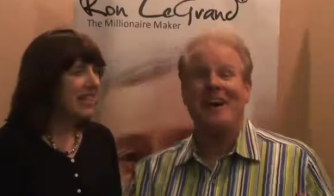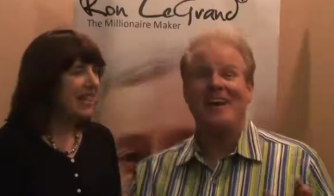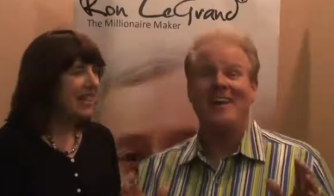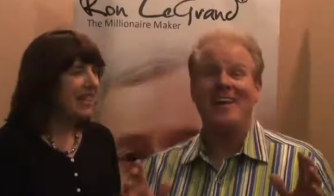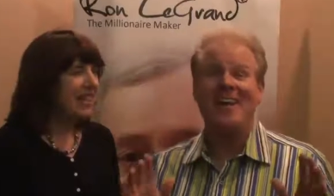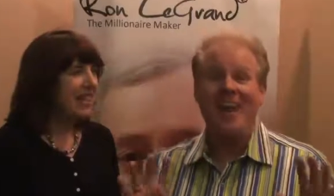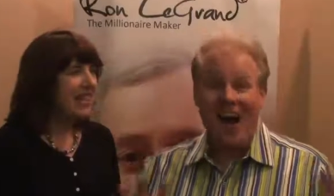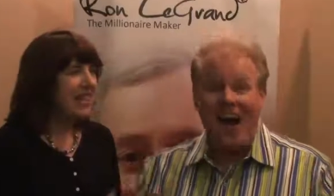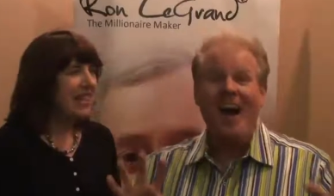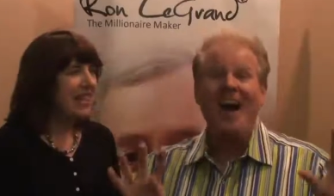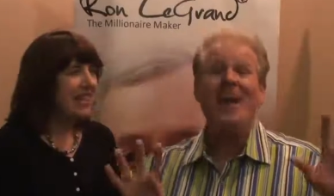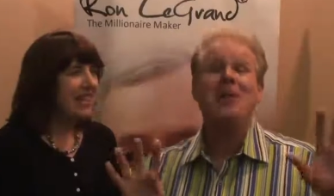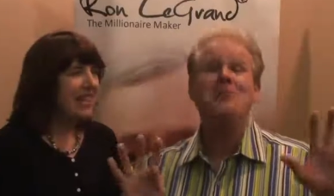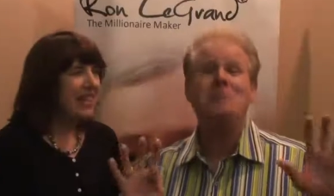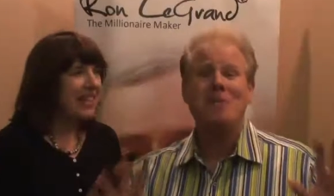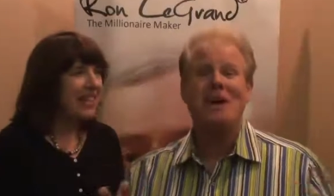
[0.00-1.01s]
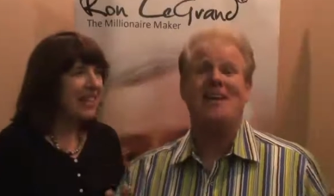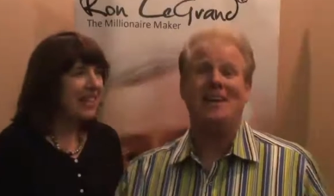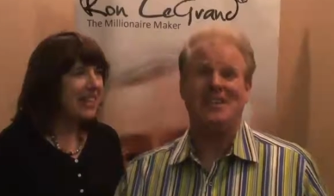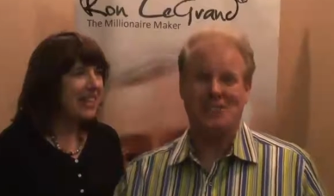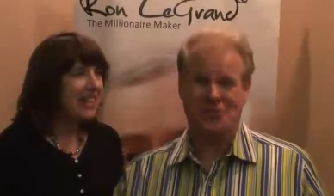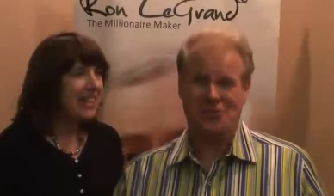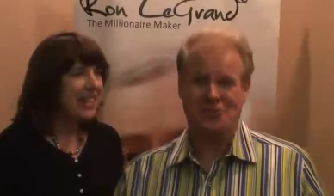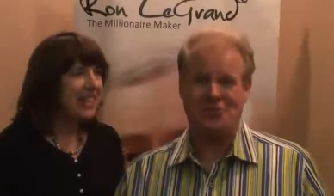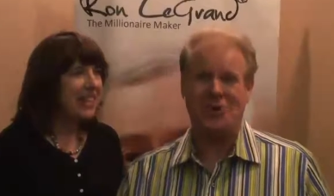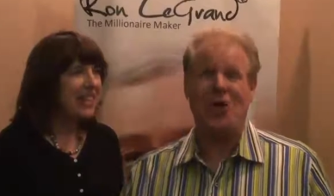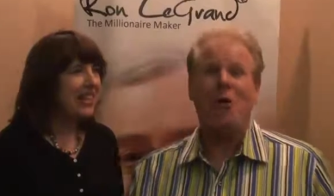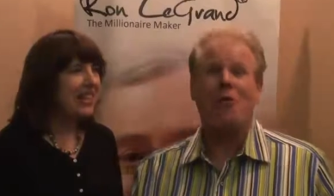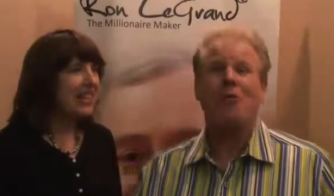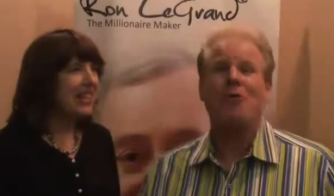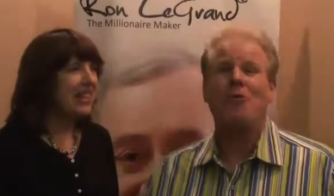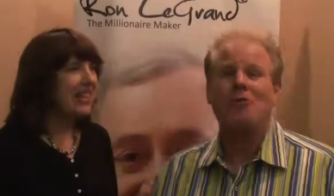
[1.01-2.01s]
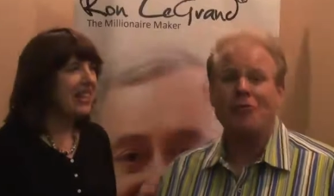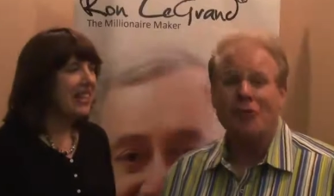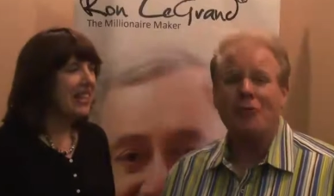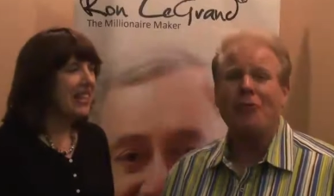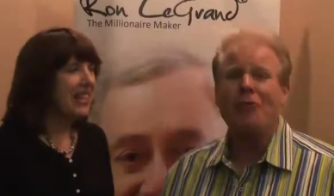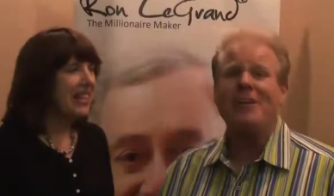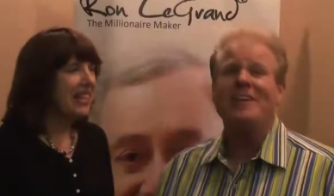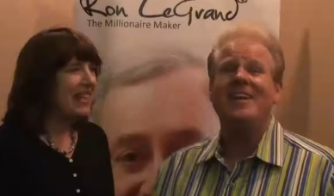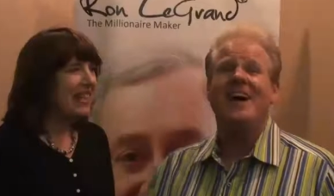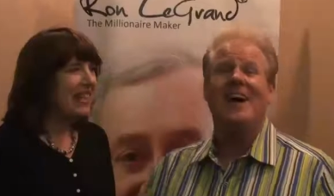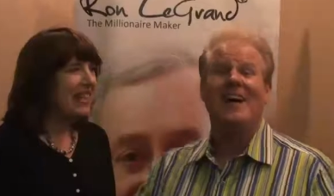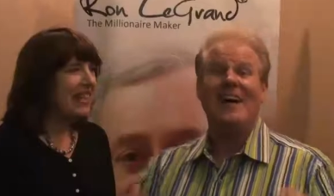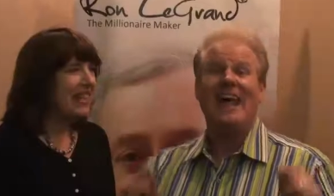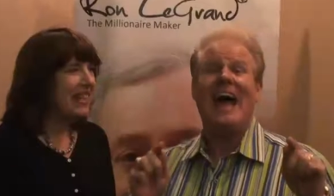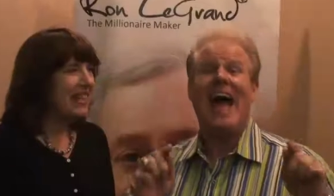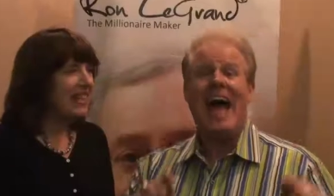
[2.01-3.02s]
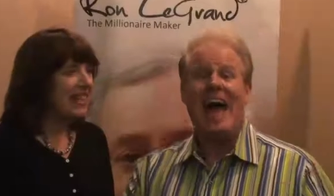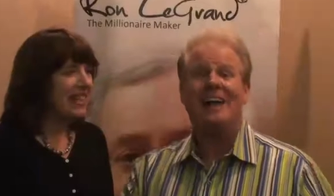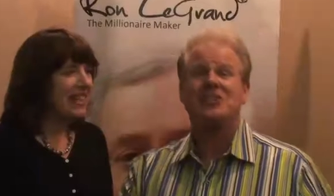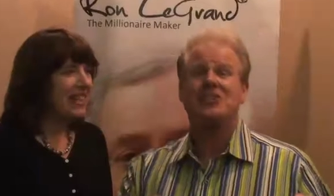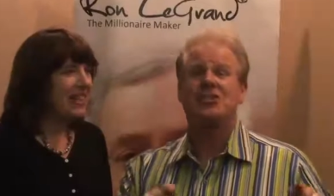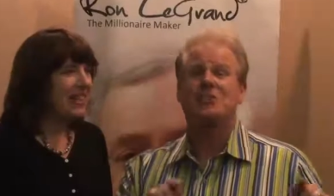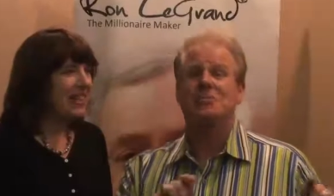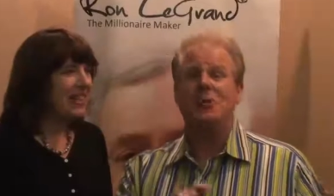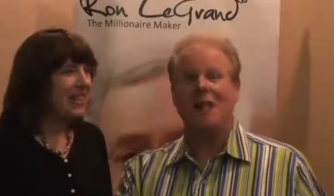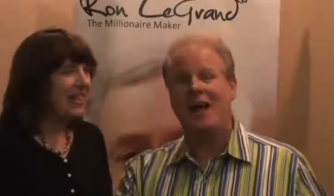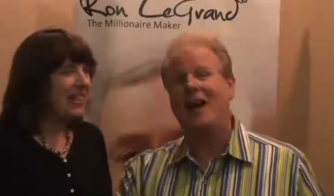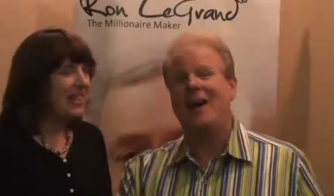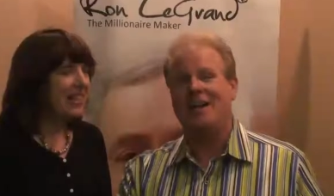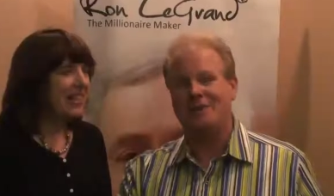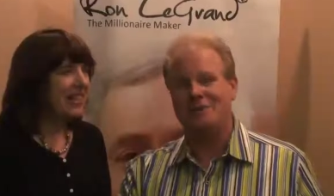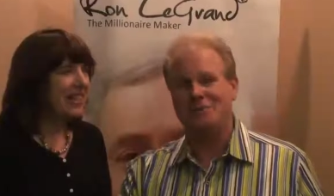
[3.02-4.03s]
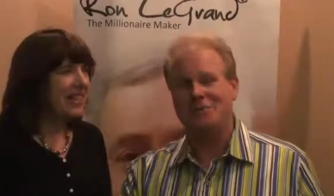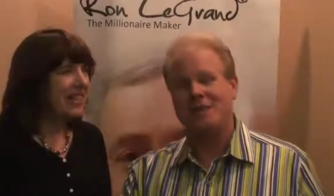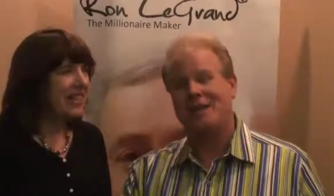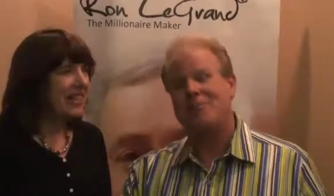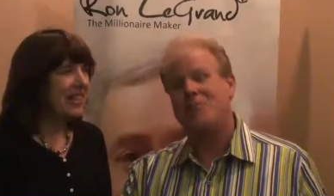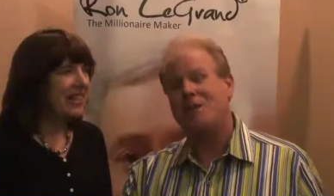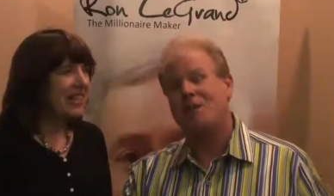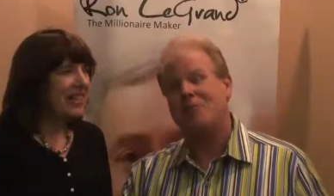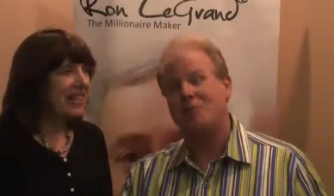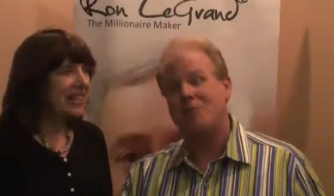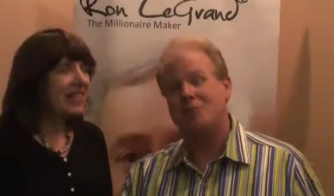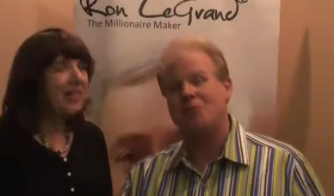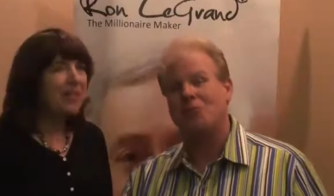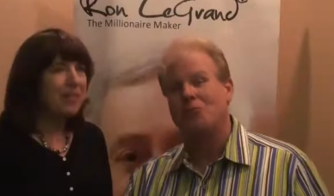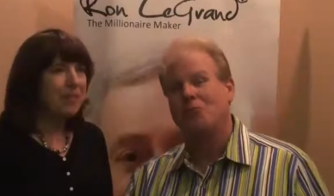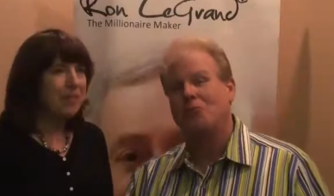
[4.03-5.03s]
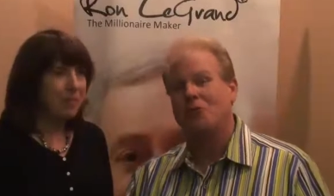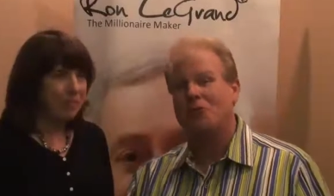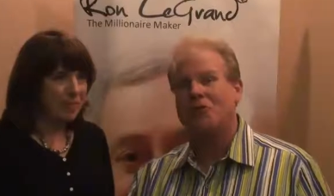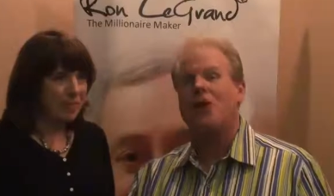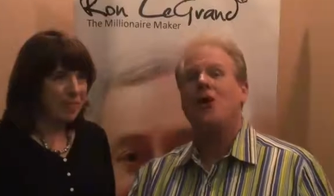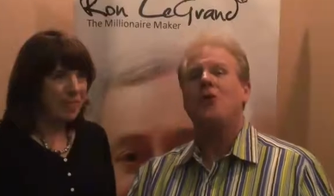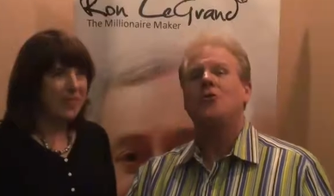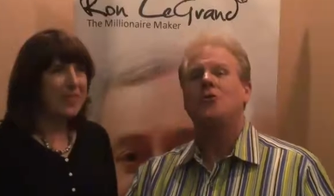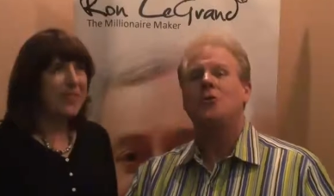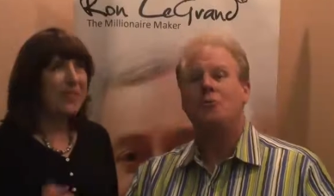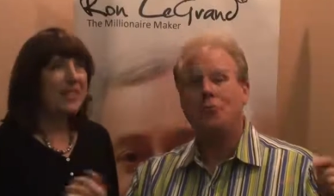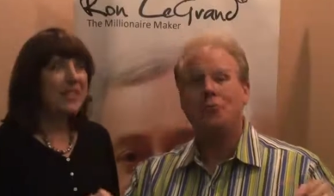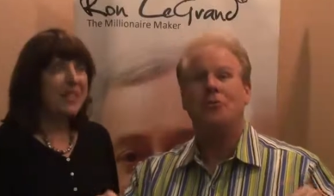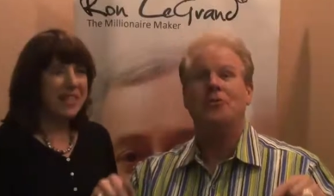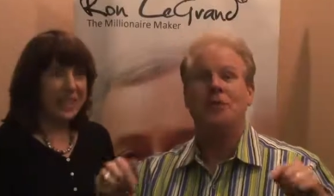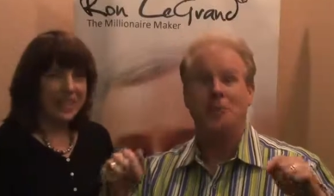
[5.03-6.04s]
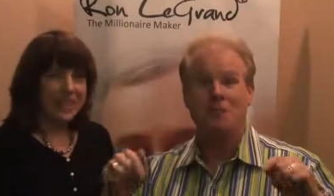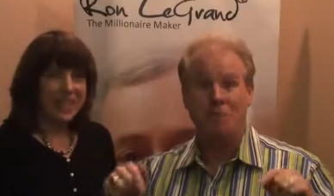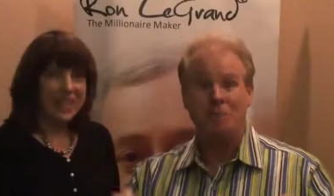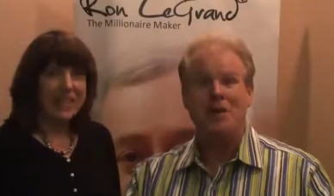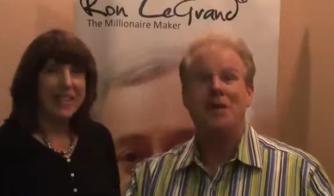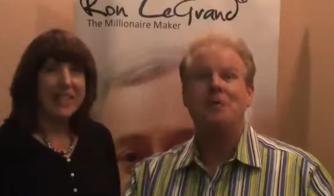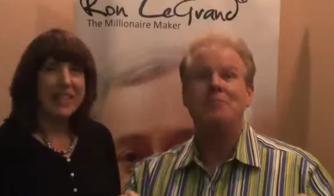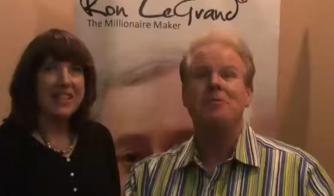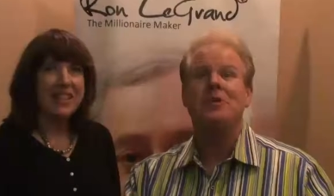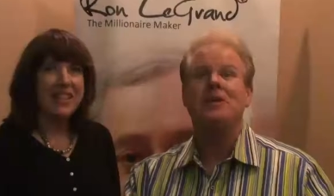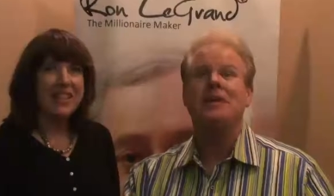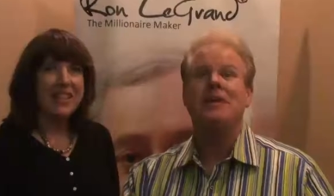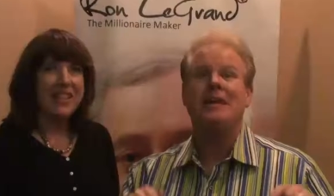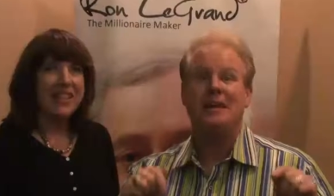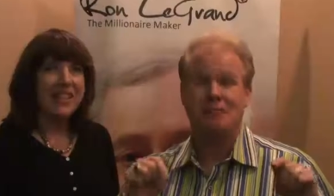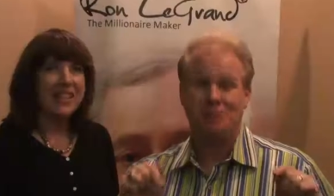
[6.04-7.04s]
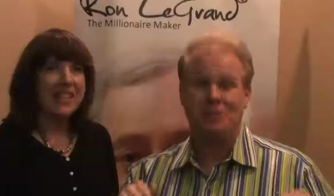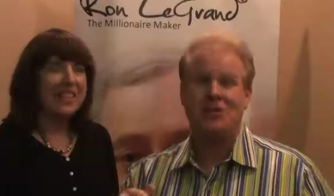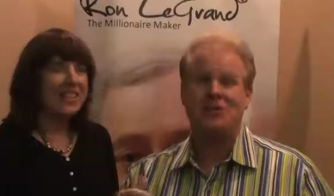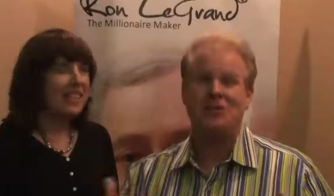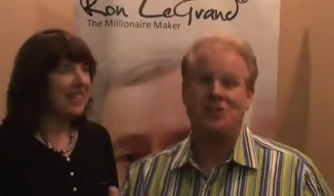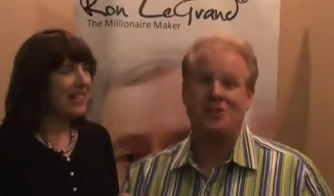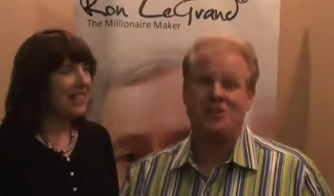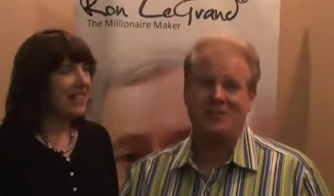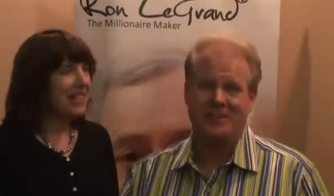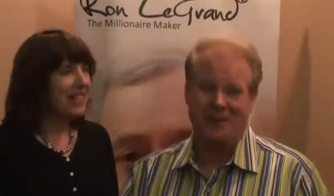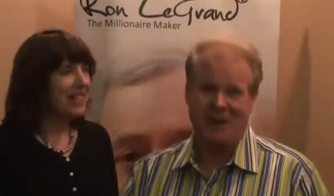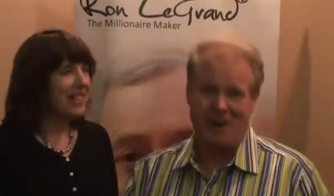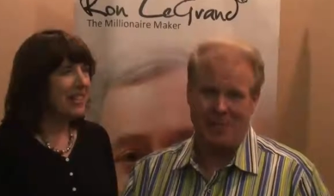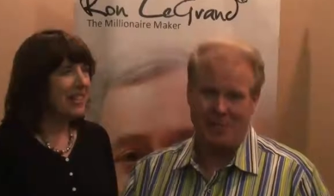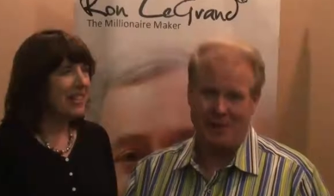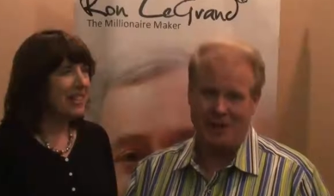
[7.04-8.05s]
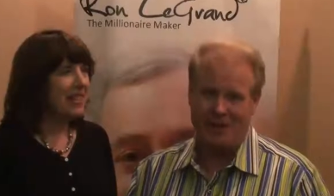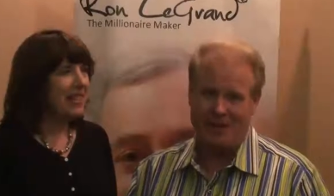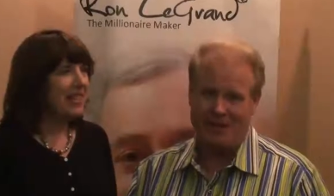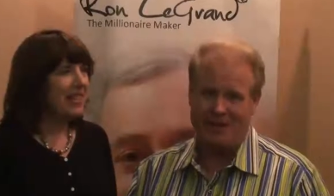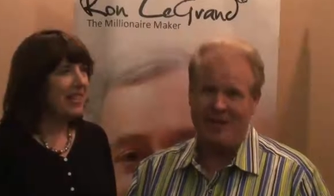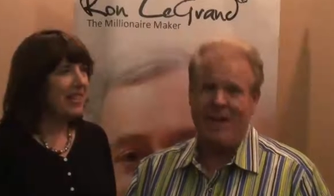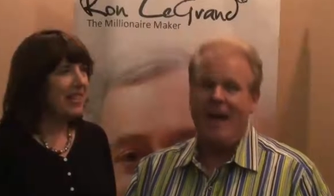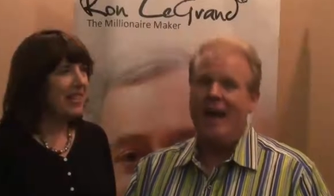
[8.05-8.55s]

Speaker 1: got nine pages with 39 actionable items that I'm going to be able to put to work to put the big money in big chunks in our pocket.